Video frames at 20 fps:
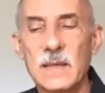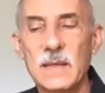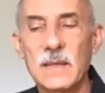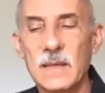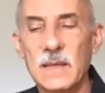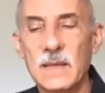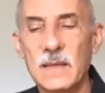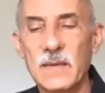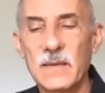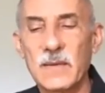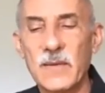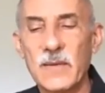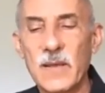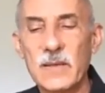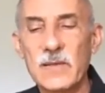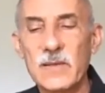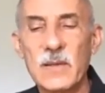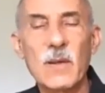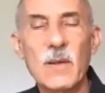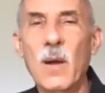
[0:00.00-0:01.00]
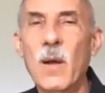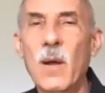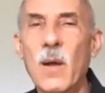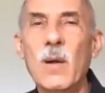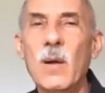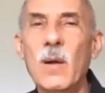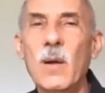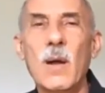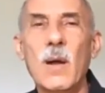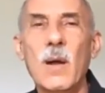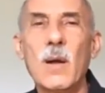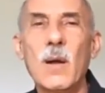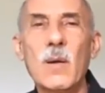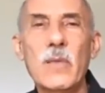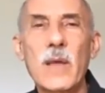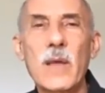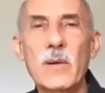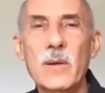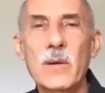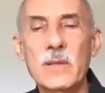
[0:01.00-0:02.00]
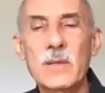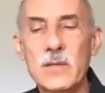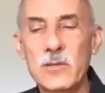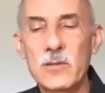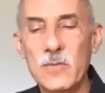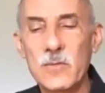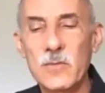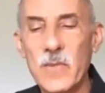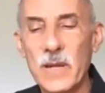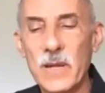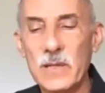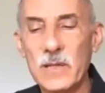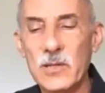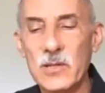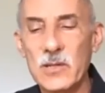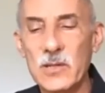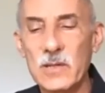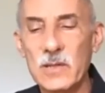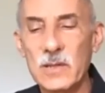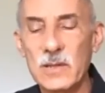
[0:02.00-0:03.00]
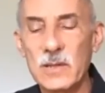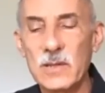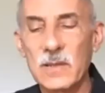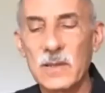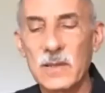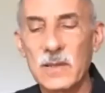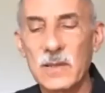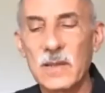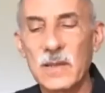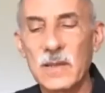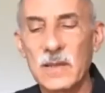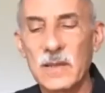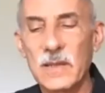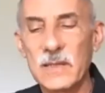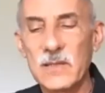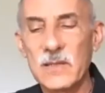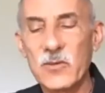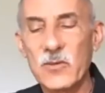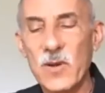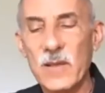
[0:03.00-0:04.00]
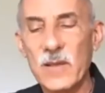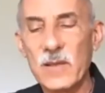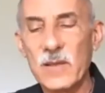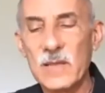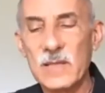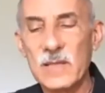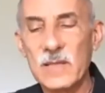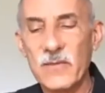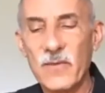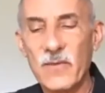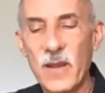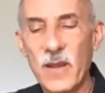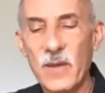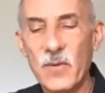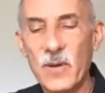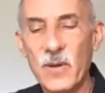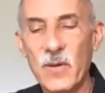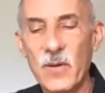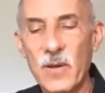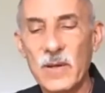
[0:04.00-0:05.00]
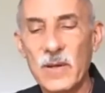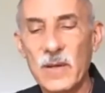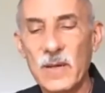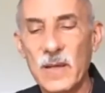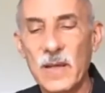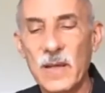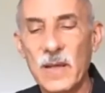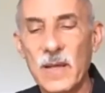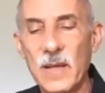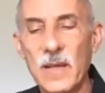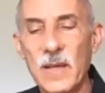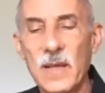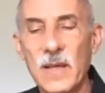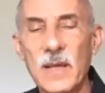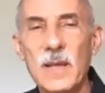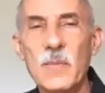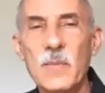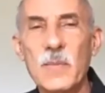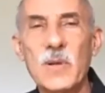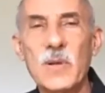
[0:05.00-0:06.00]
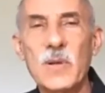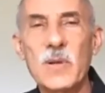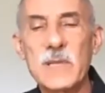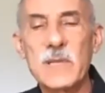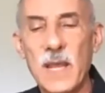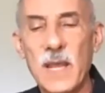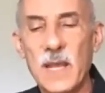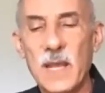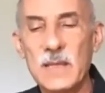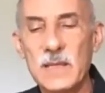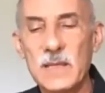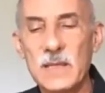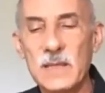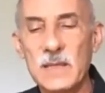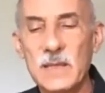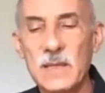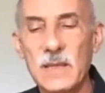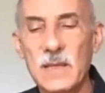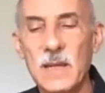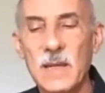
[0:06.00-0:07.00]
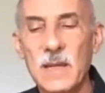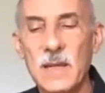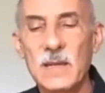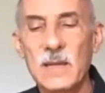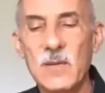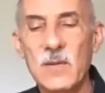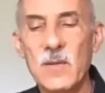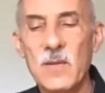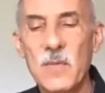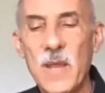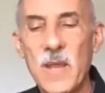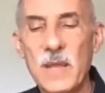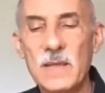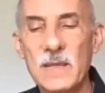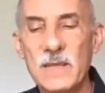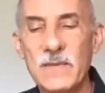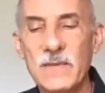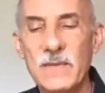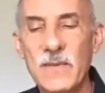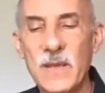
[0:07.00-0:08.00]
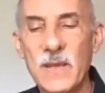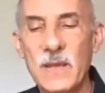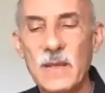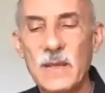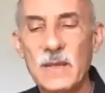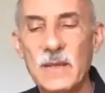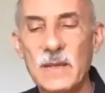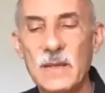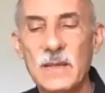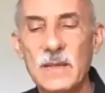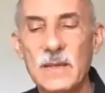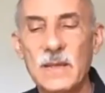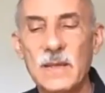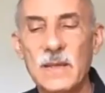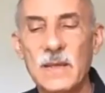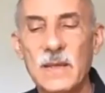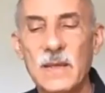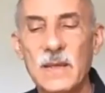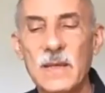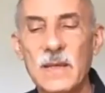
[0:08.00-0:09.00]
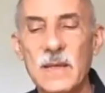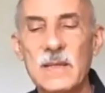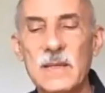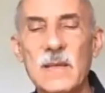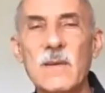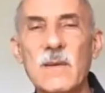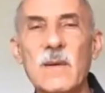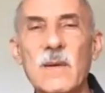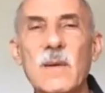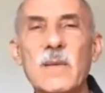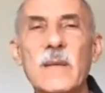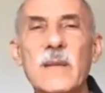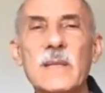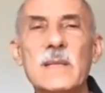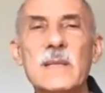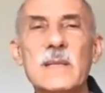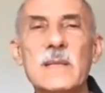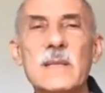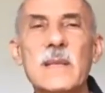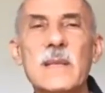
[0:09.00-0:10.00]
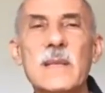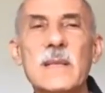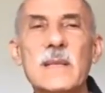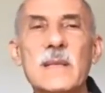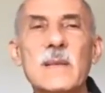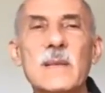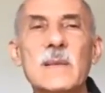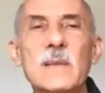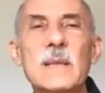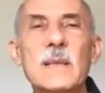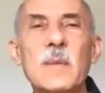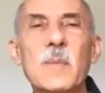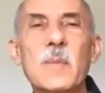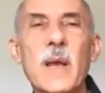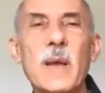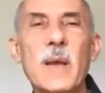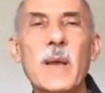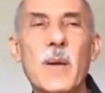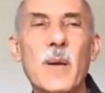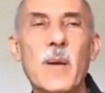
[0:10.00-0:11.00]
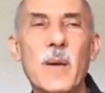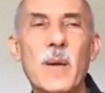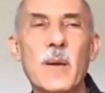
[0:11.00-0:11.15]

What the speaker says: And the fellow said, oh, that hurts too much. "Let's try this," Frank went on. And he put his hands near the man's feet. And he said, "Oh, that's a little better."